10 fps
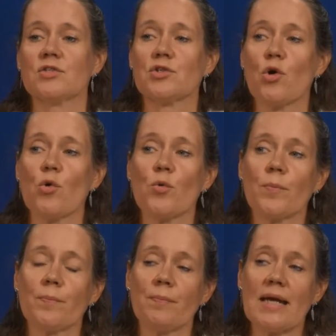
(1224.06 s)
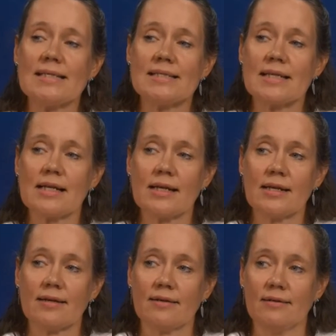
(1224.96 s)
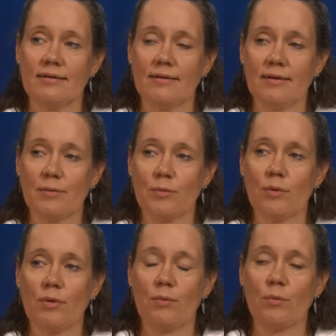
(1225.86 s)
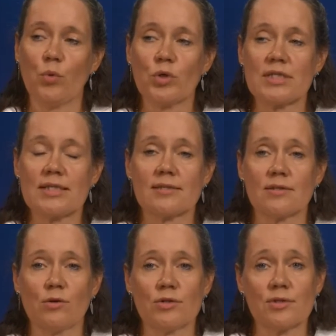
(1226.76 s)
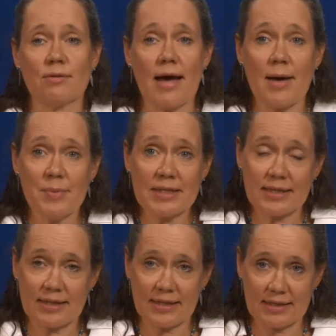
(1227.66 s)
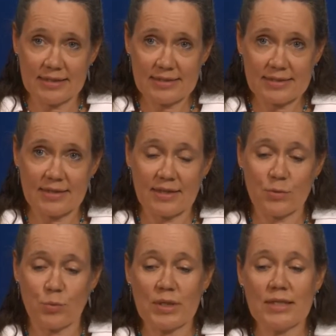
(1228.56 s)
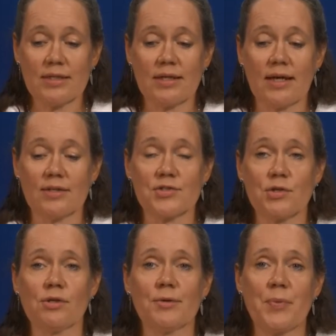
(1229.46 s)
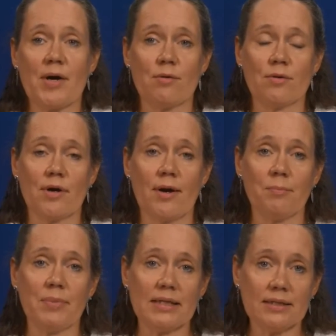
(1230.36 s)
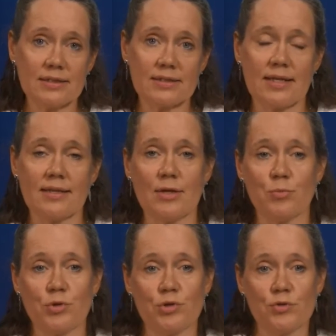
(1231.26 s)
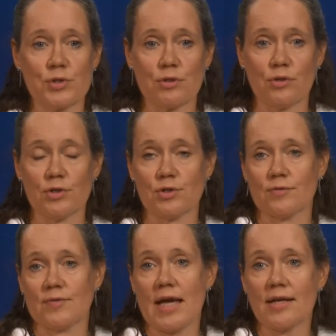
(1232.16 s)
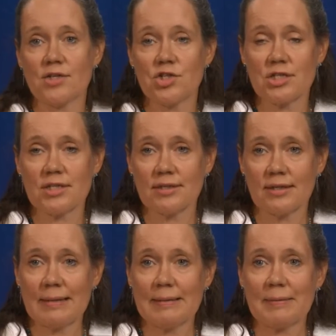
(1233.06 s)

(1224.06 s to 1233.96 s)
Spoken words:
So basically, what is also happening is that wind and solar power are built and they produce a lot of energy,